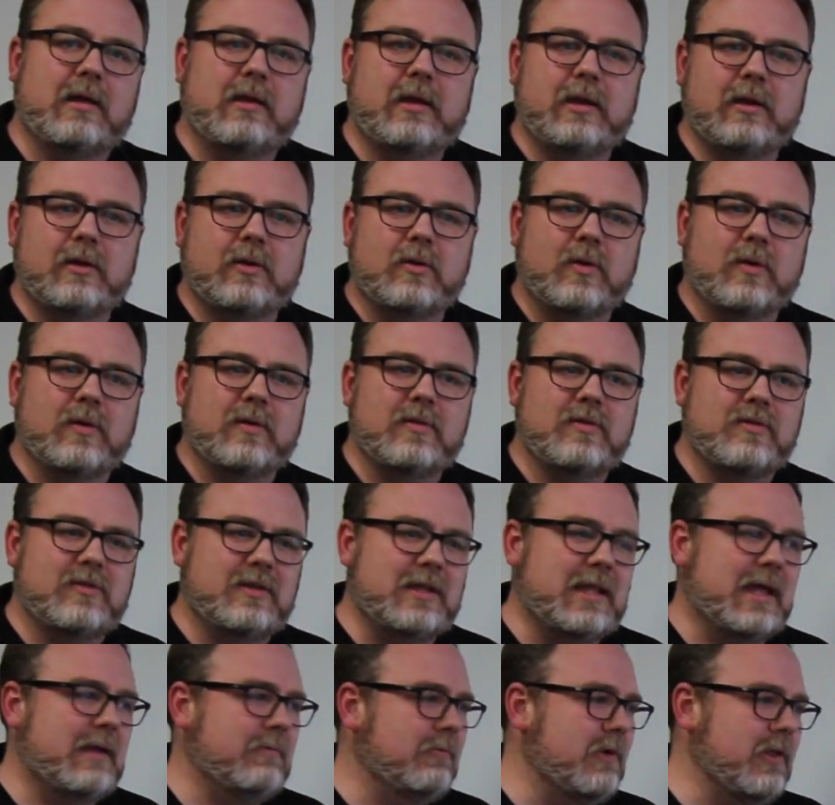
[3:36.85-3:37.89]
in accordance
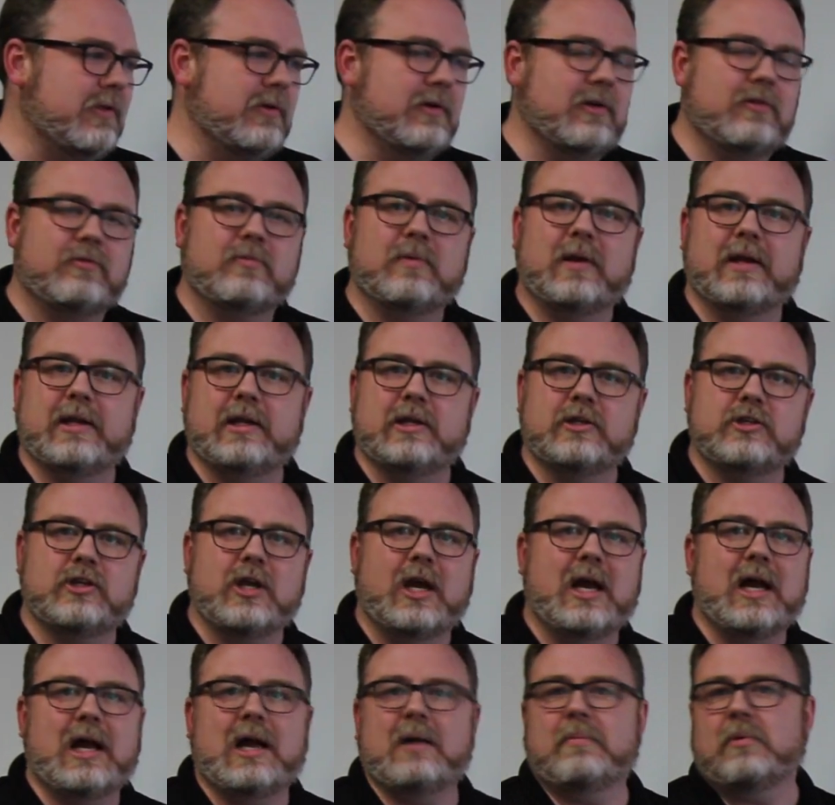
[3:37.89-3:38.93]
to that, whether it's running a
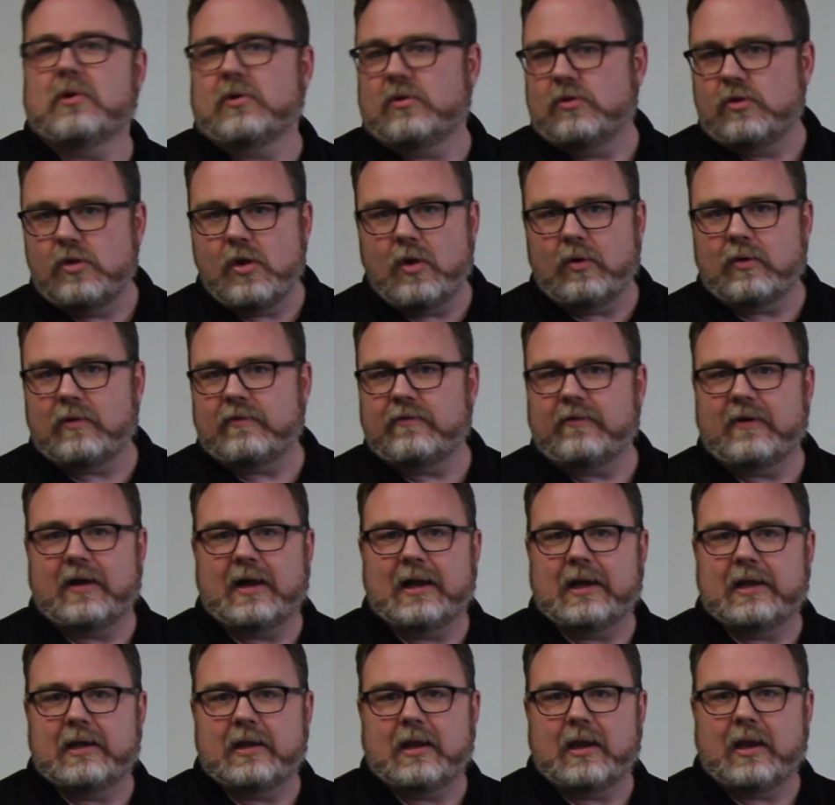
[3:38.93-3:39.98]
job or
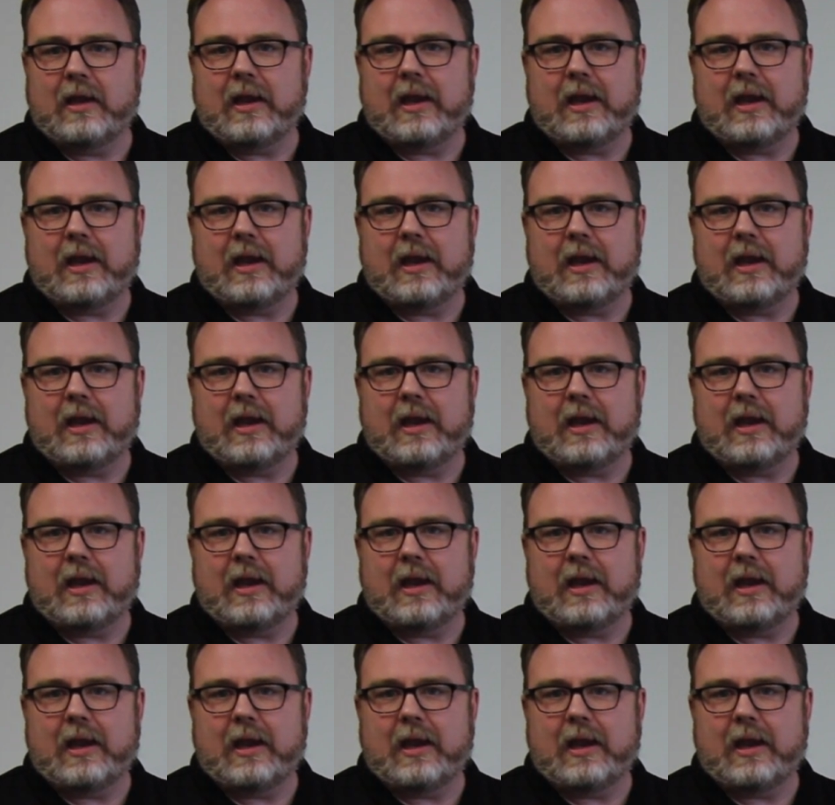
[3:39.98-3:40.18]
notifying